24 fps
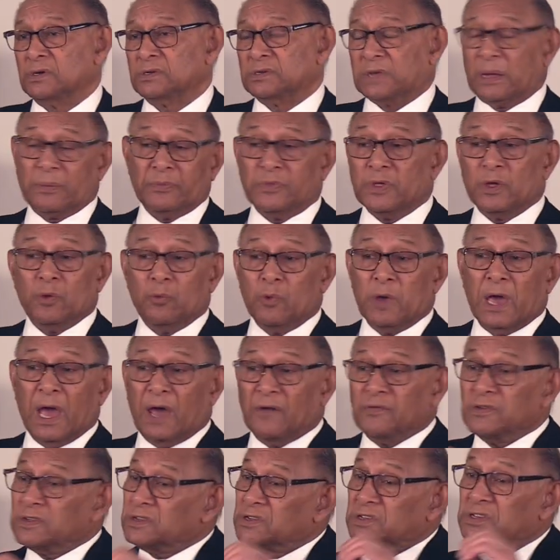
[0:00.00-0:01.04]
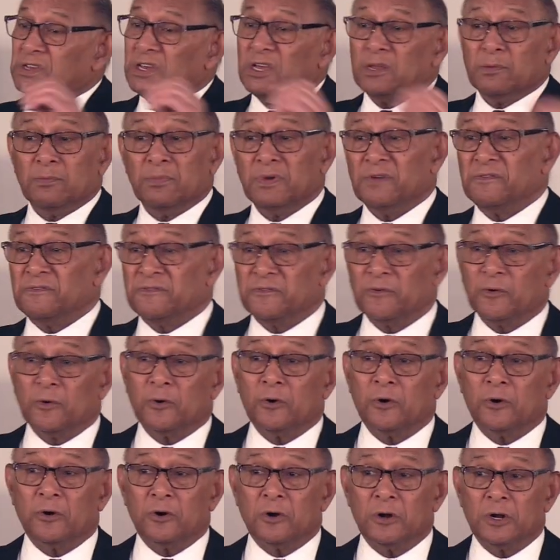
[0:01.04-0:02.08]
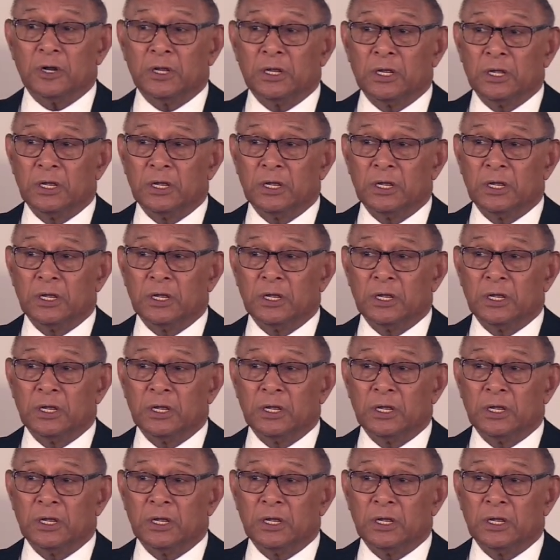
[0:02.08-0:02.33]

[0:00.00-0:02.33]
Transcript: something we haven't seen before,